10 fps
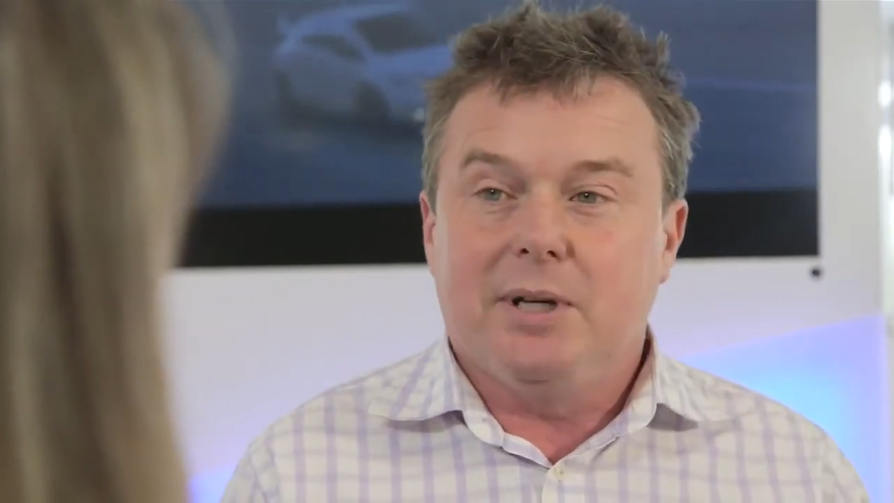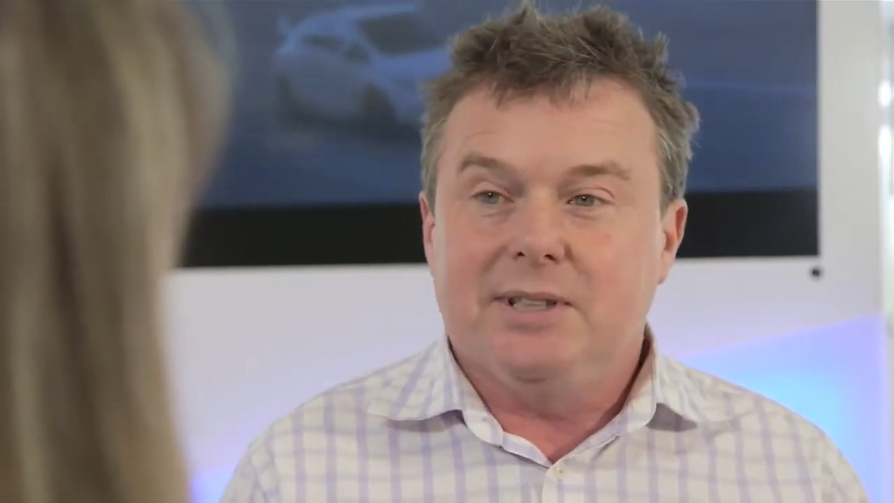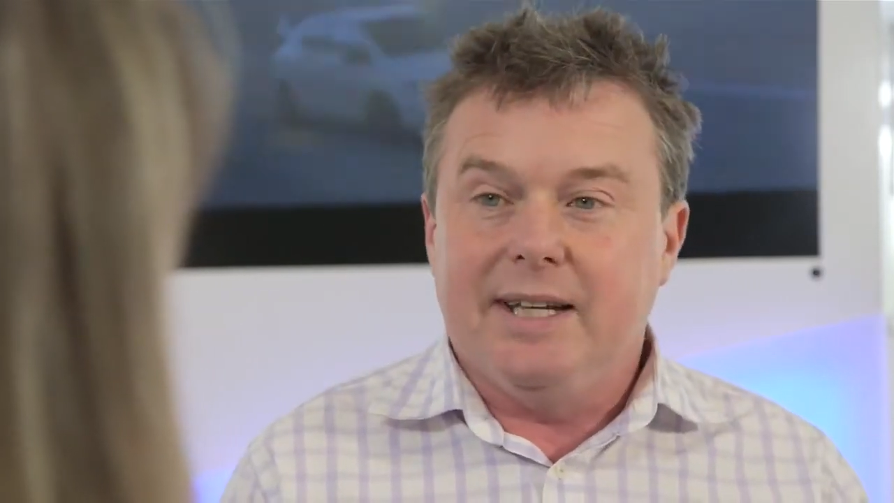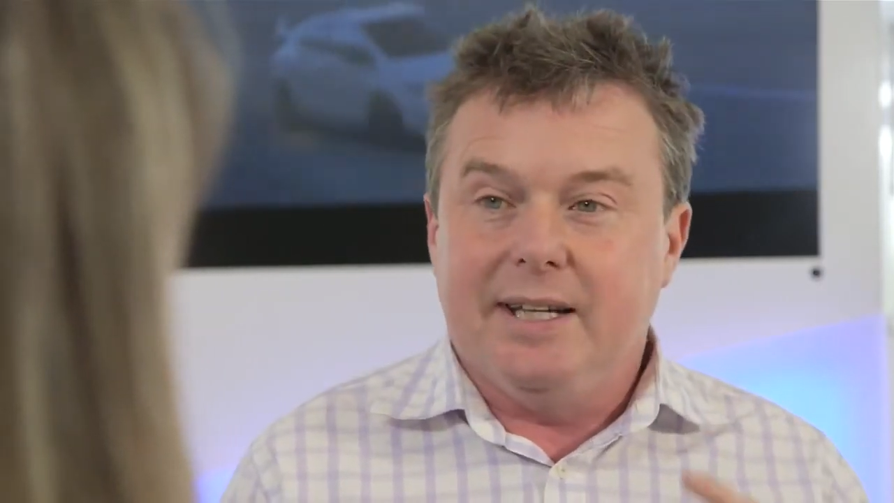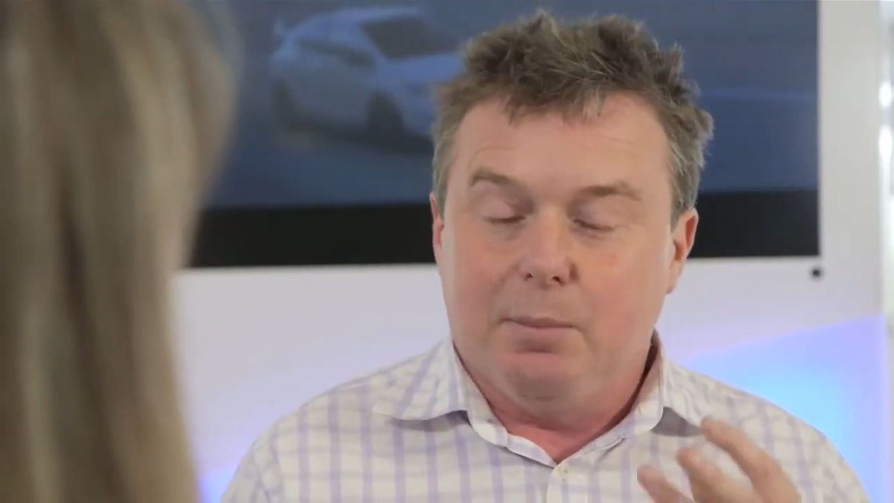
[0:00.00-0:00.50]

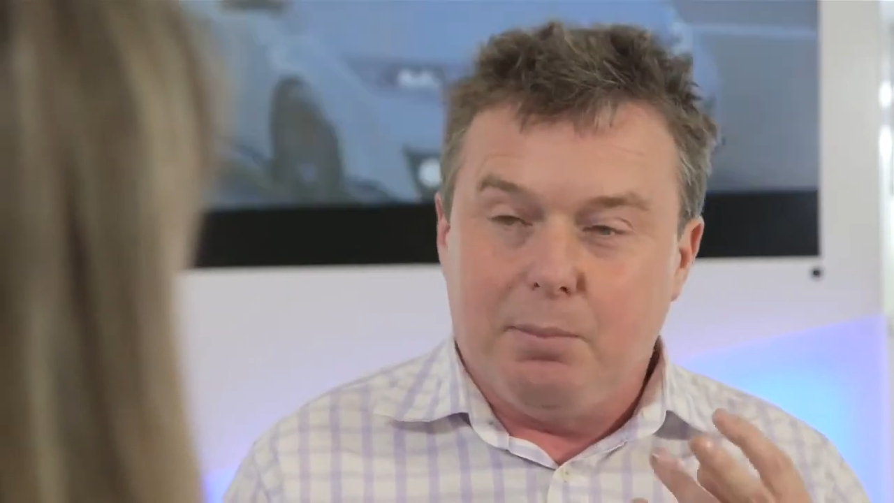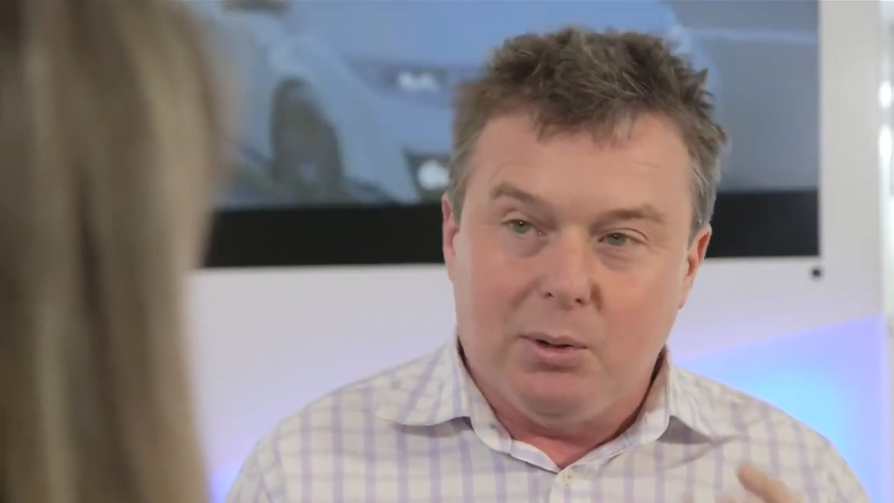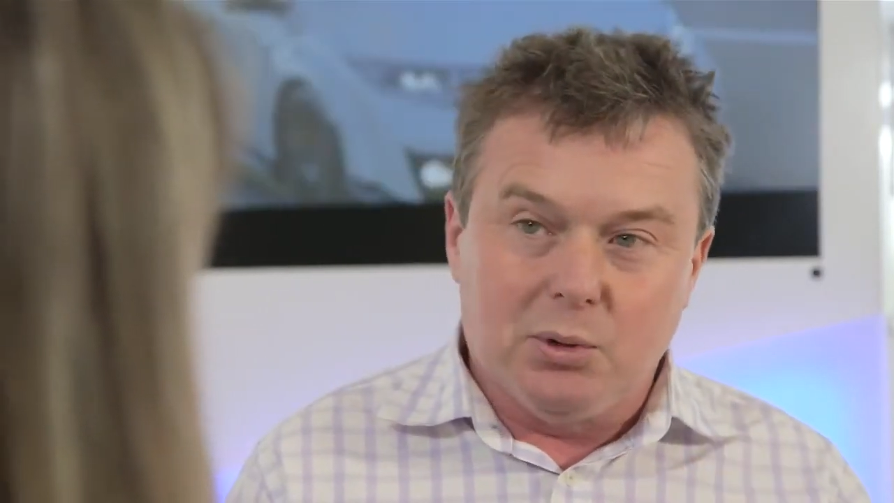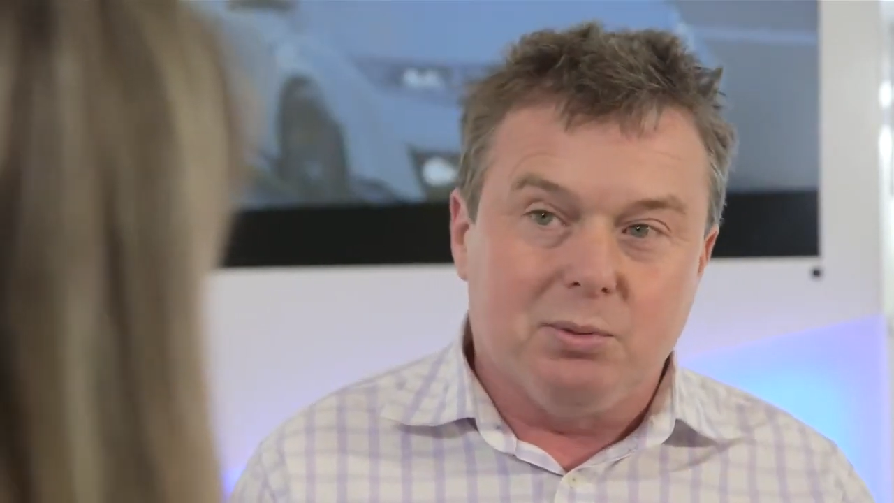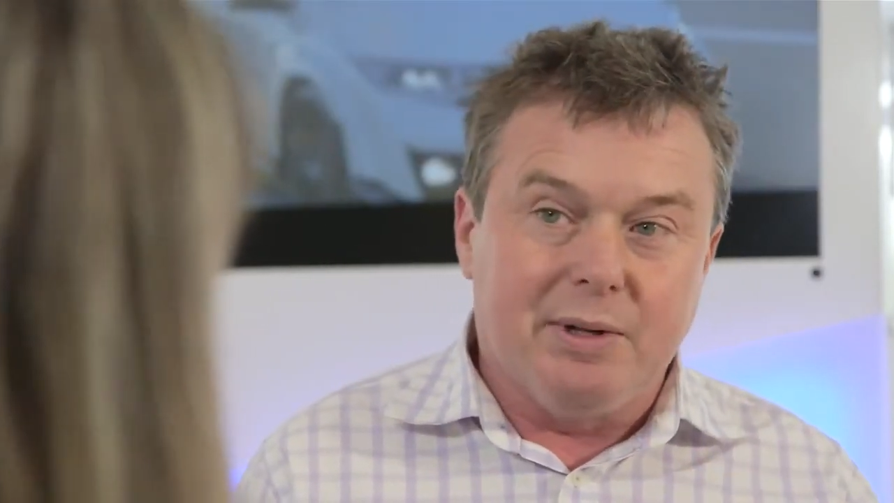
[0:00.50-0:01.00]
plus any
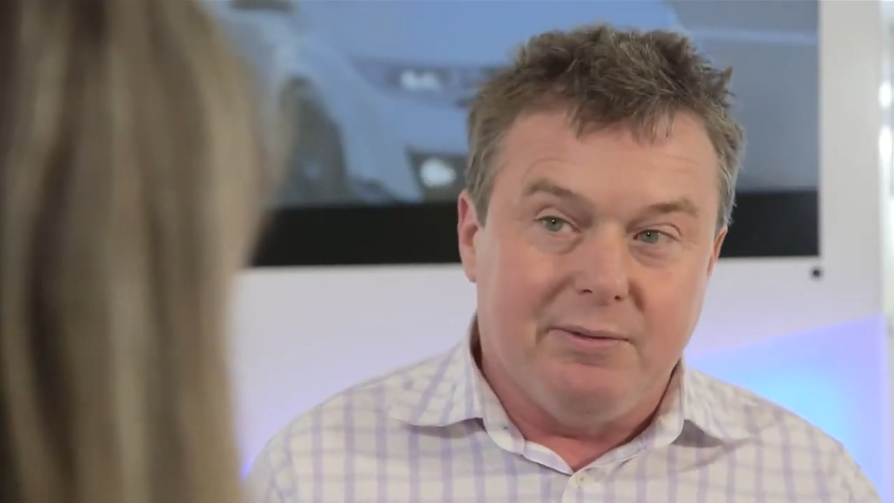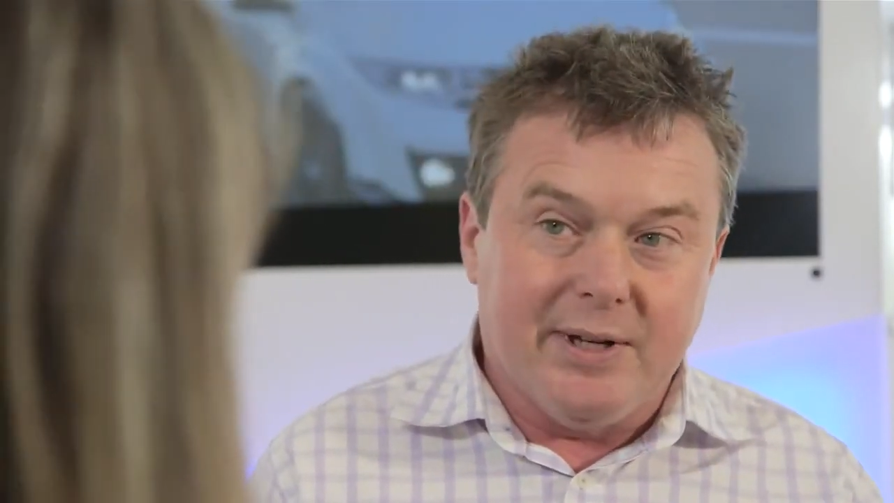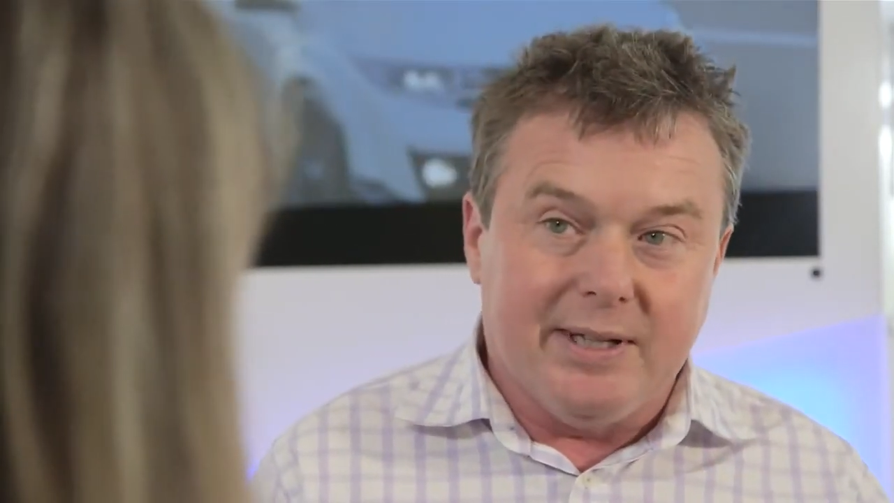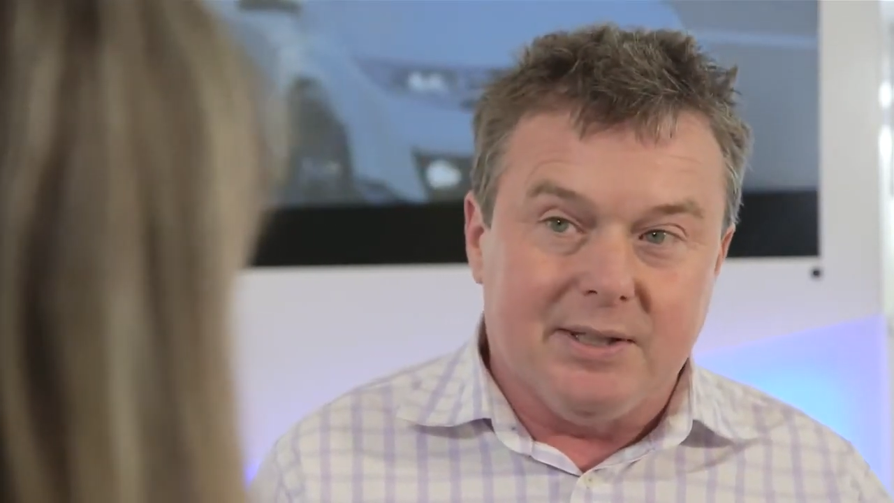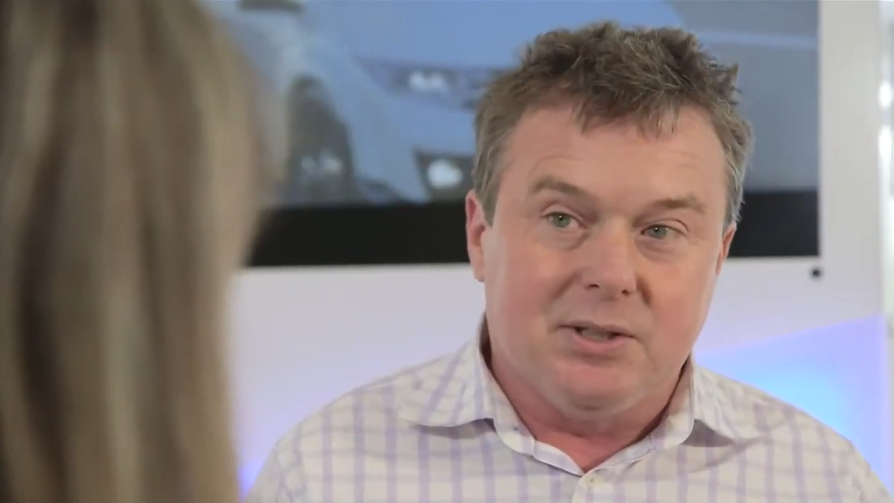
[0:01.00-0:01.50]
compulsory
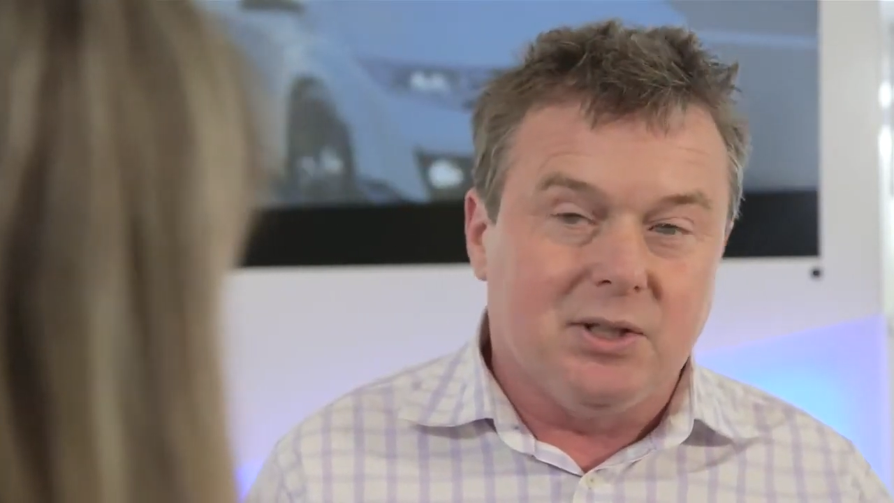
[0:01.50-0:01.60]
fees,